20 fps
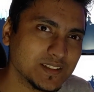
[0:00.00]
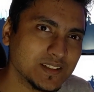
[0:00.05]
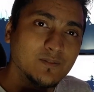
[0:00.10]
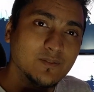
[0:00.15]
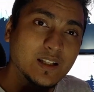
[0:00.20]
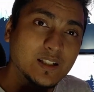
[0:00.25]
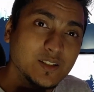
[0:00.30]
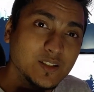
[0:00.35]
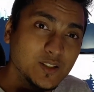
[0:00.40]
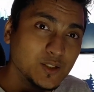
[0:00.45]

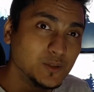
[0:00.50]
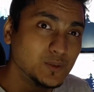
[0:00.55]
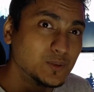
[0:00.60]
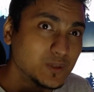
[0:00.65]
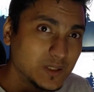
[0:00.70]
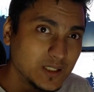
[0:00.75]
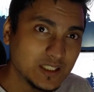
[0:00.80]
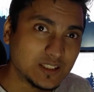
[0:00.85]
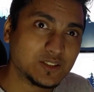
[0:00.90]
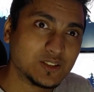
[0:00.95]
when
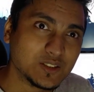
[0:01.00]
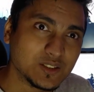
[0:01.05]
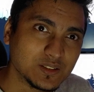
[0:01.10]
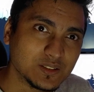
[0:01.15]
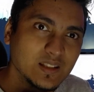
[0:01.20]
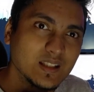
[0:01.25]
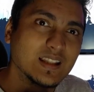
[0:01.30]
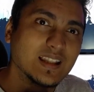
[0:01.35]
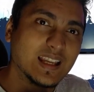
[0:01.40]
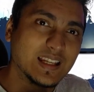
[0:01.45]
you reach
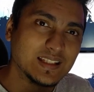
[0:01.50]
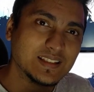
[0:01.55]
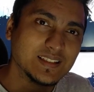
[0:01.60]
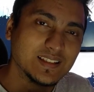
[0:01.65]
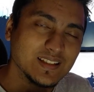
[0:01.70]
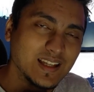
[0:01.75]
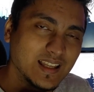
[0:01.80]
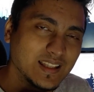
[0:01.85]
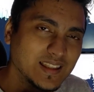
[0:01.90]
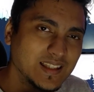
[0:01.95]
the light
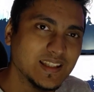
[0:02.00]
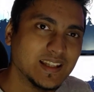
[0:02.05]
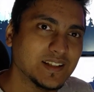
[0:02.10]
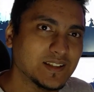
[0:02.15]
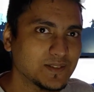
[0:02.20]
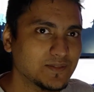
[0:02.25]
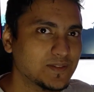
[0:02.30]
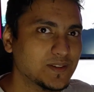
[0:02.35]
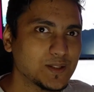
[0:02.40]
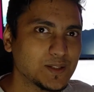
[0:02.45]
at the
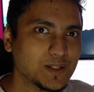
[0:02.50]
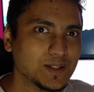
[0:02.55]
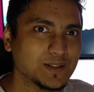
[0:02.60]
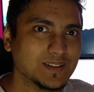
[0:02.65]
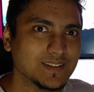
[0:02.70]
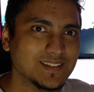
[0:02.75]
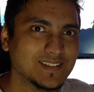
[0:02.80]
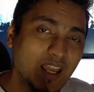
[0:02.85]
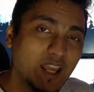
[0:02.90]
end of the tunnel.